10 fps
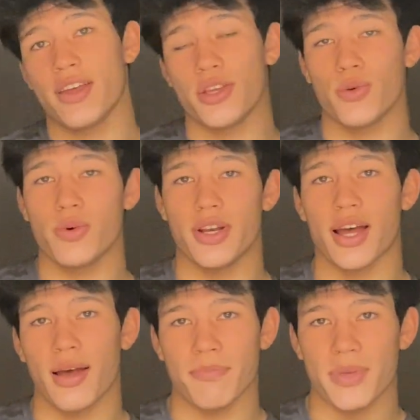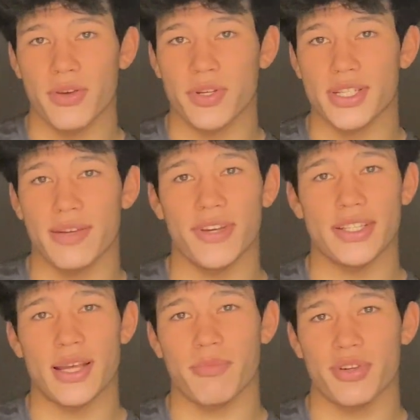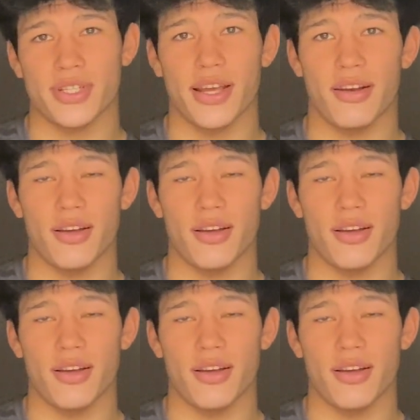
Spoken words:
you would not be receiving 10%